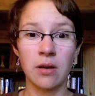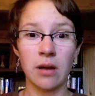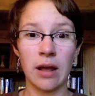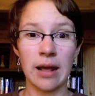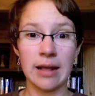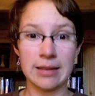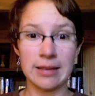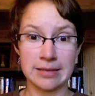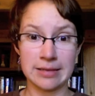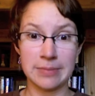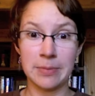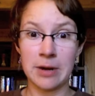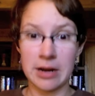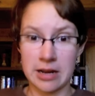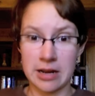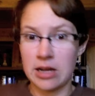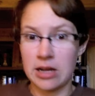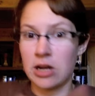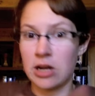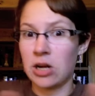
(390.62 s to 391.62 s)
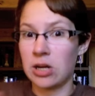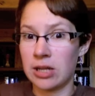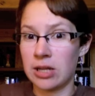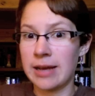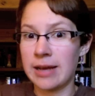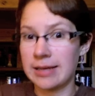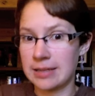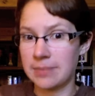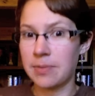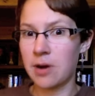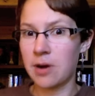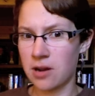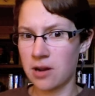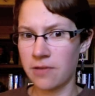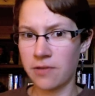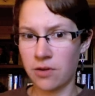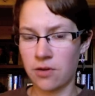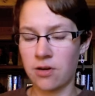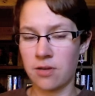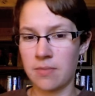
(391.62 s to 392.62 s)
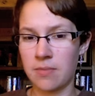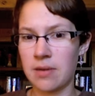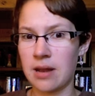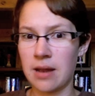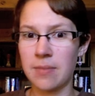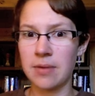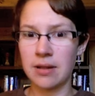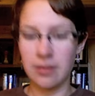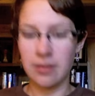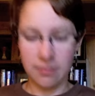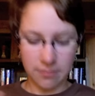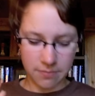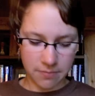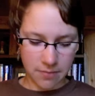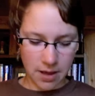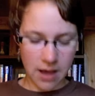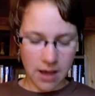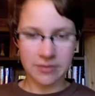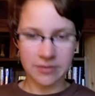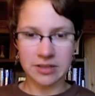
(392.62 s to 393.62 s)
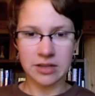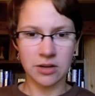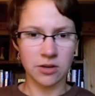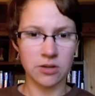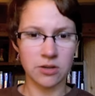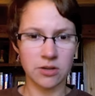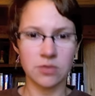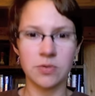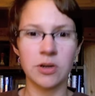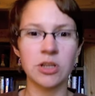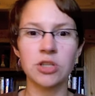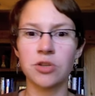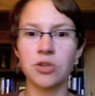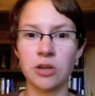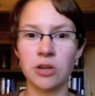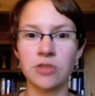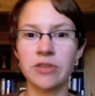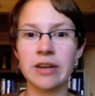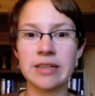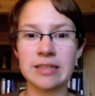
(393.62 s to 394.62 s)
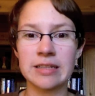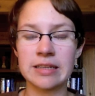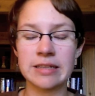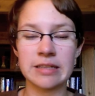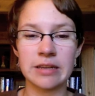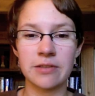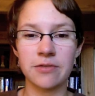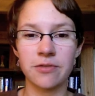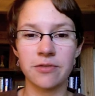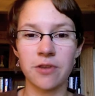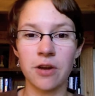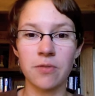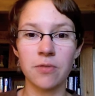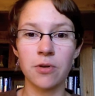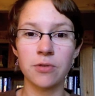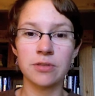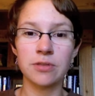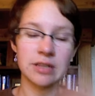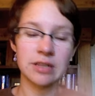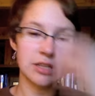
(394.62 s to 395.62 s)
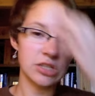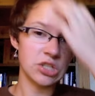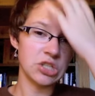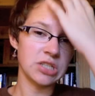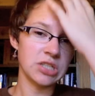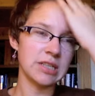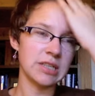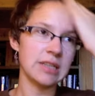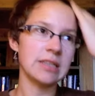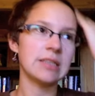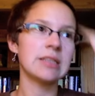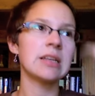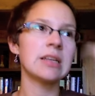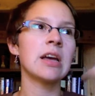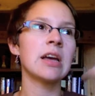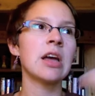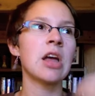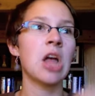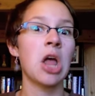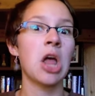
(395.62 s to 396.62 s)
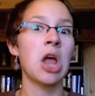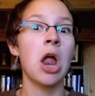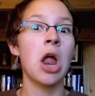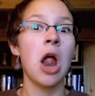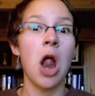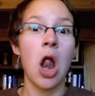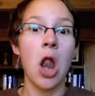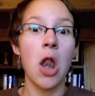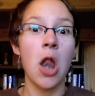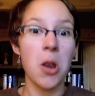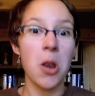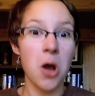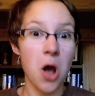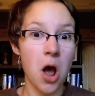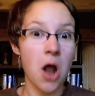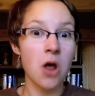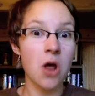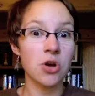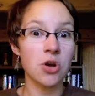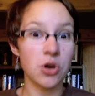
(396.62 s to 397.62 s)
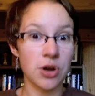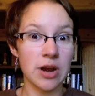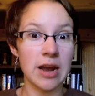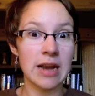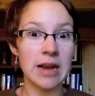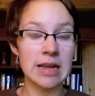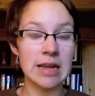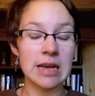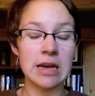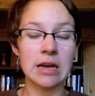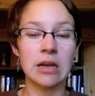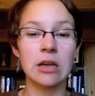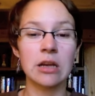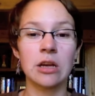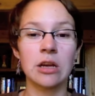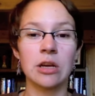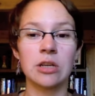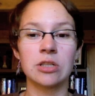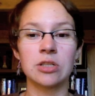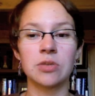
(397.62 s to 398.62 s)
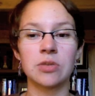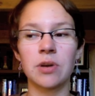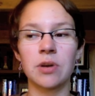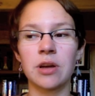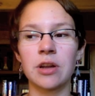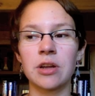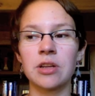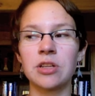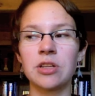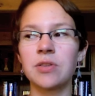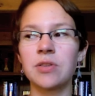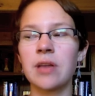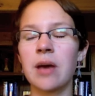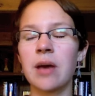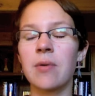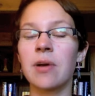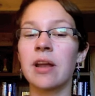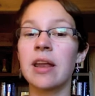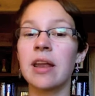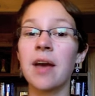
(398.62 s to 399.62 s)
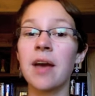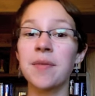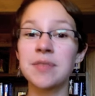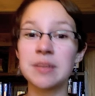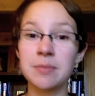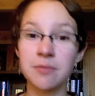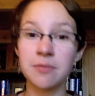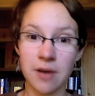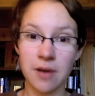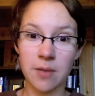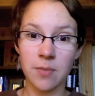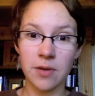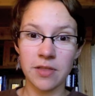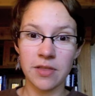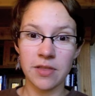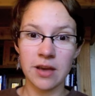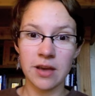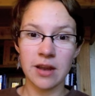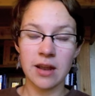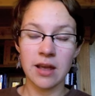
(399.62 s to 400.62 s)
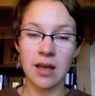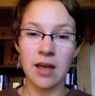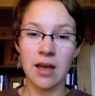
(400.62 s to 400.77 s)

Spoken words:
and spreading your legs apart, if you know what I mean. I mean, I've seen girls wear short dresses in front rows, and it's not a good idea. So we're going to do that. We're going to have some fun with it,